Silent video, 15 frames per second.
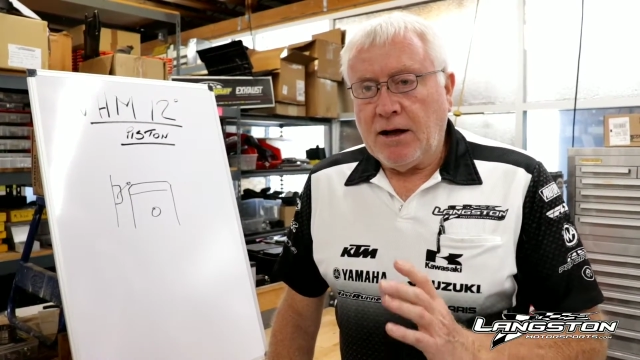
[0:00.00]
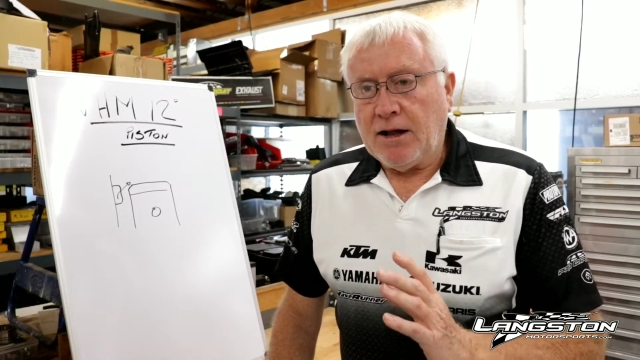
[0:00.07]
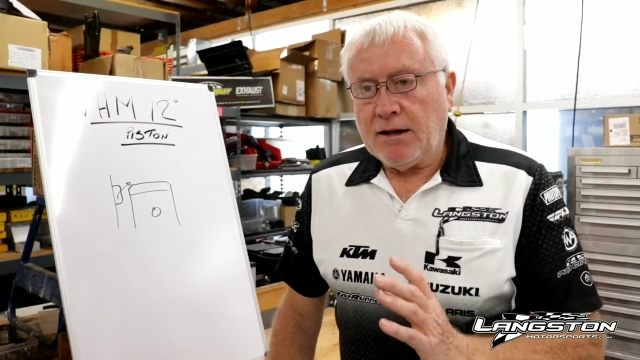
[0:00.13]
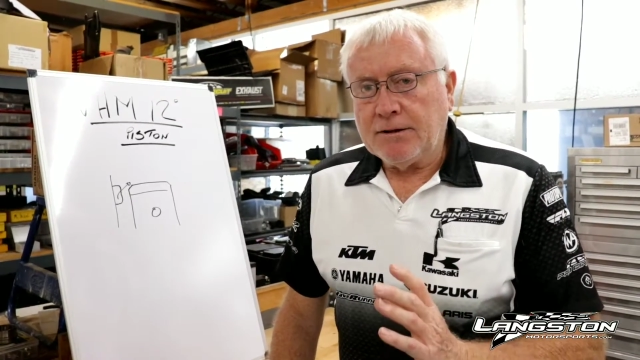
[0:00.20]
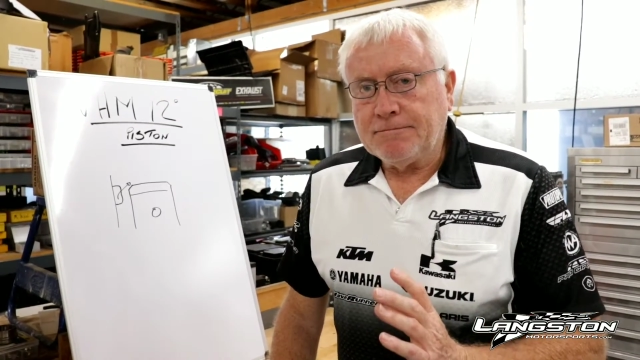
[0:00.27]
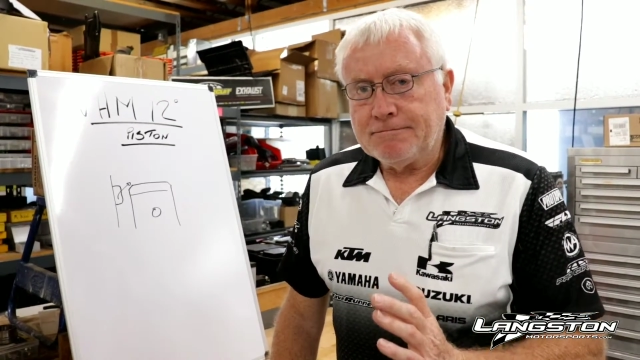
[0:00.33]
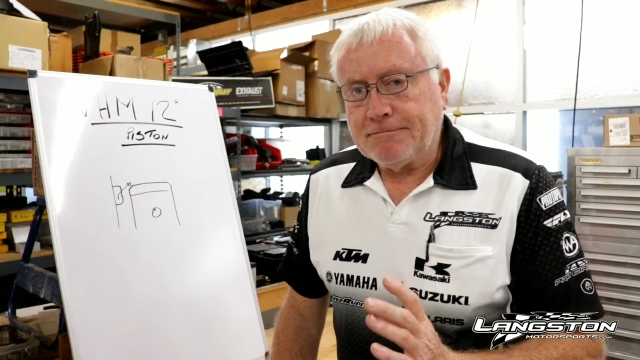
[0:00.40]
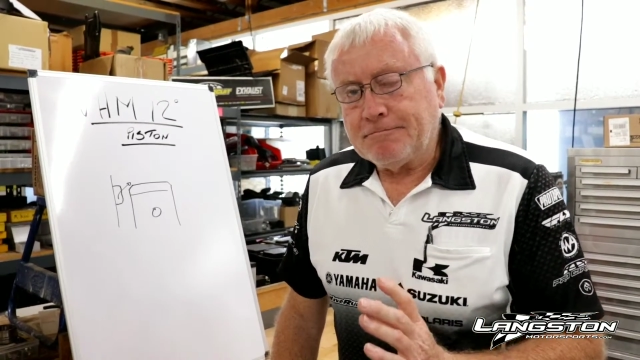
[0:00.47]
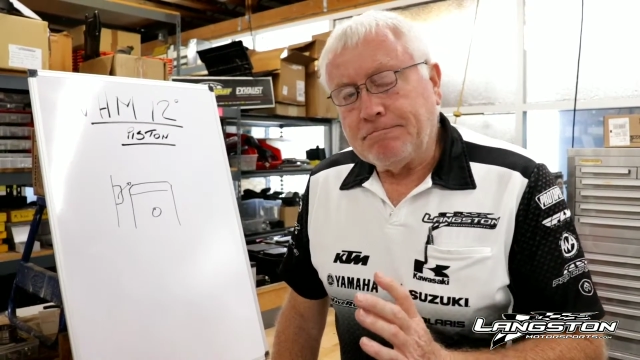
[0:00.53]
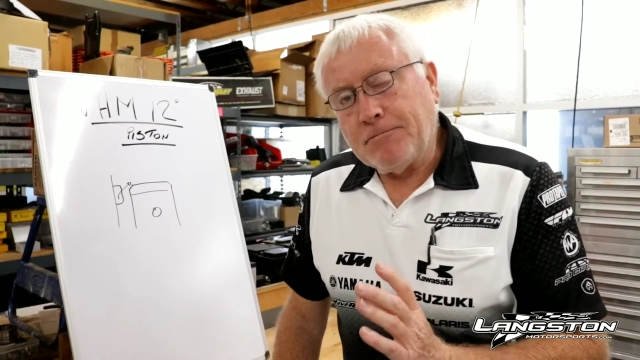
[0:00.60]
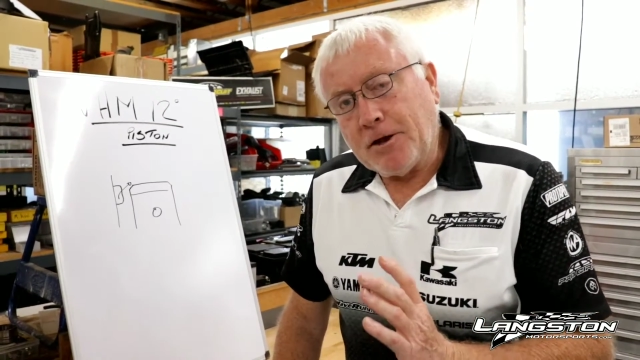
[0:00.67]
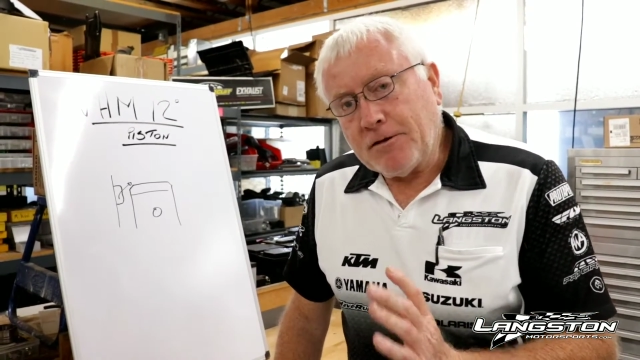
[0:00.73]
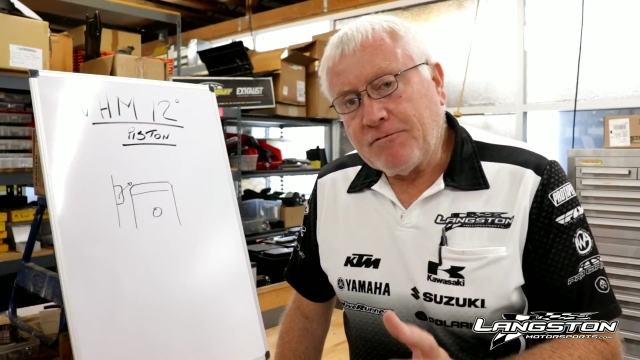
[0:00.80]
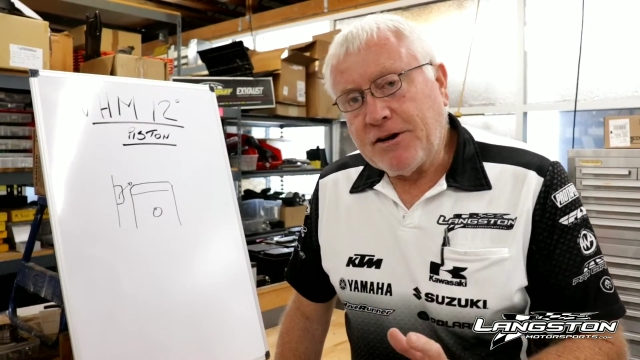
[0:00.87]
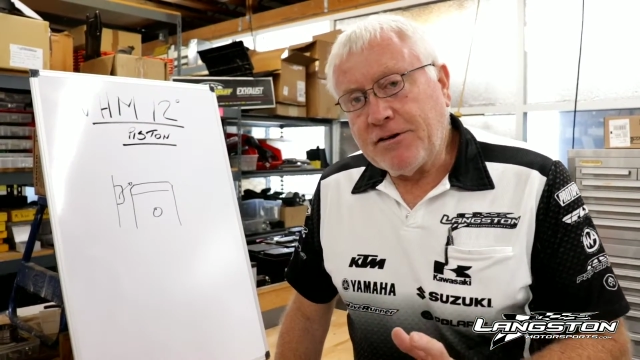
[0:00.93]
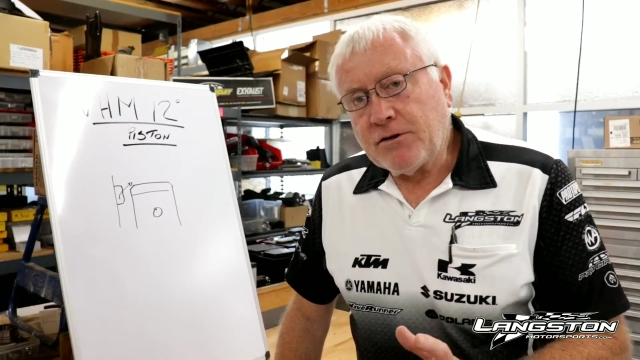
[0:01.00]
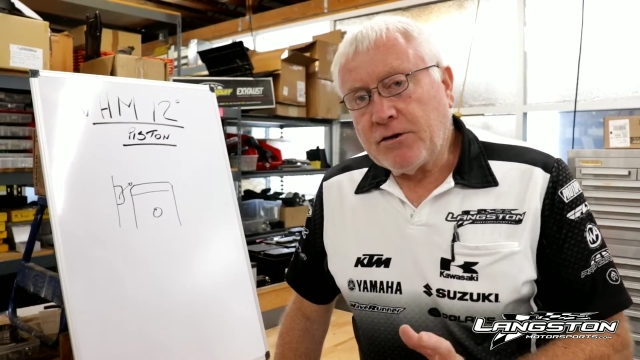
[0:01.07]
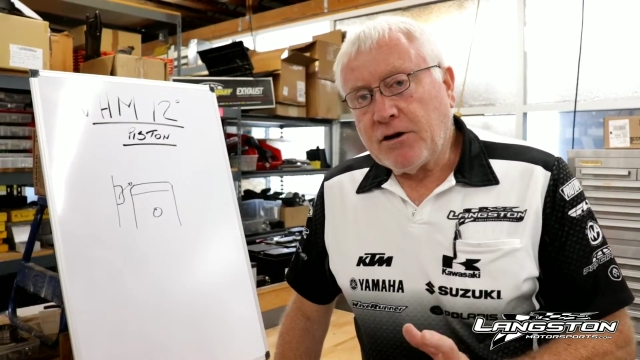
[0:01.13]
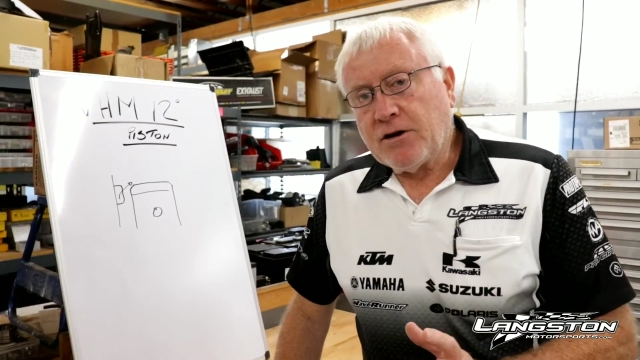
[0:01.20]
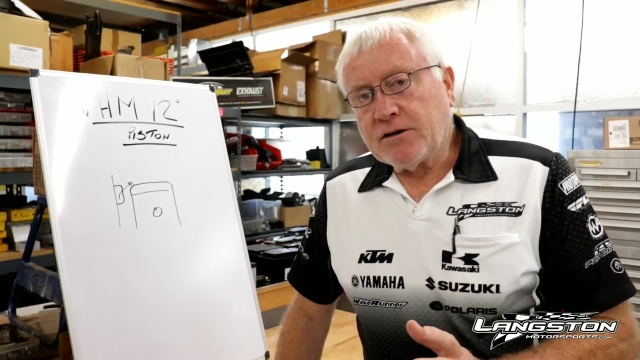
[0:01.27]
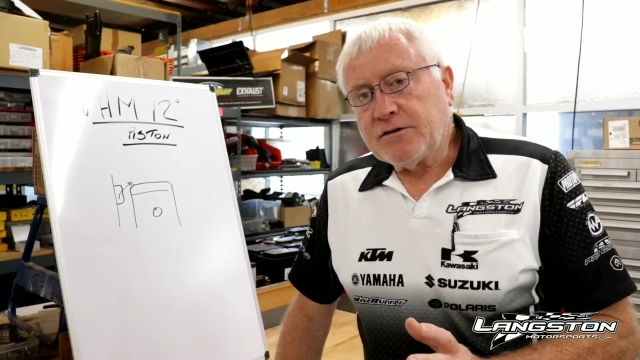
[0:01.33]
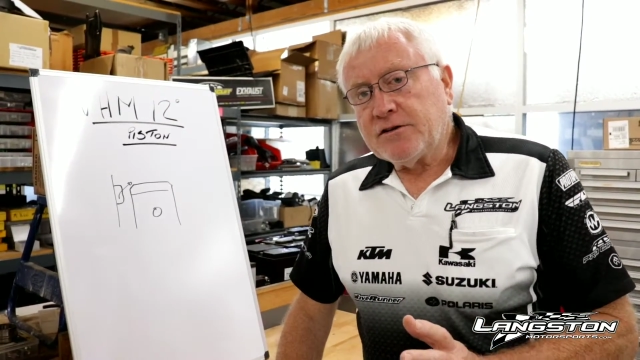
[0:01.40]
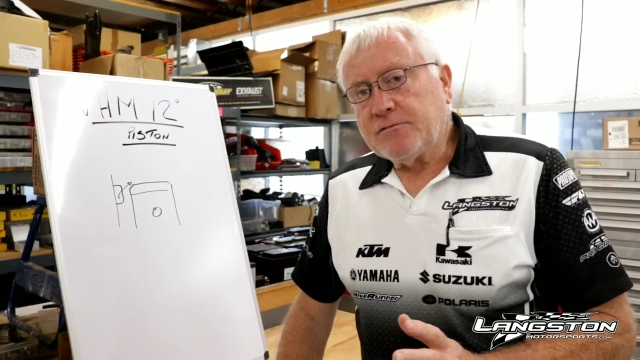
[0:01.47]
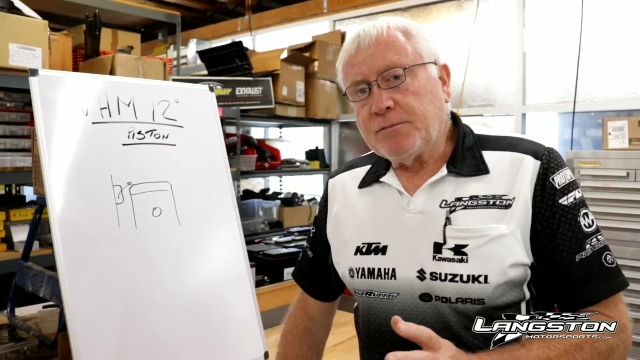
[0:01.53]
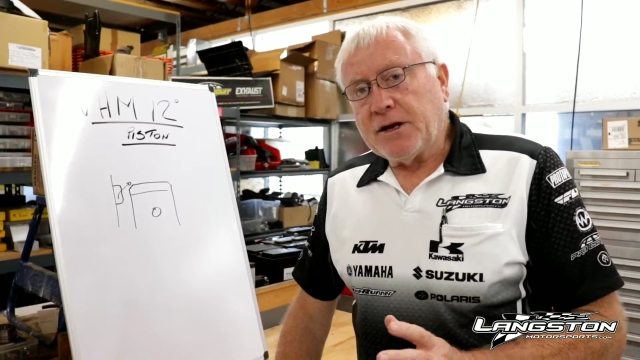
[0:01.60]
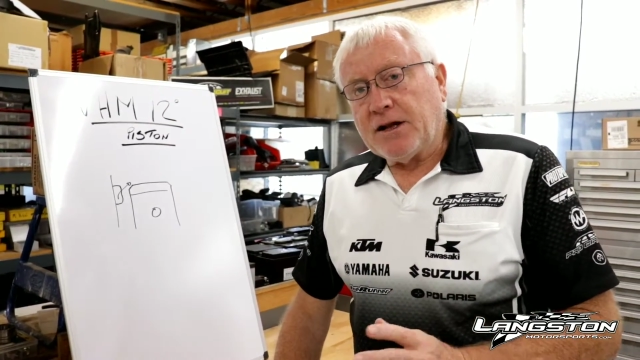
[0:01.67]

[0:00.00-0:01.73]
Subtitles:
I'm not a very good artist,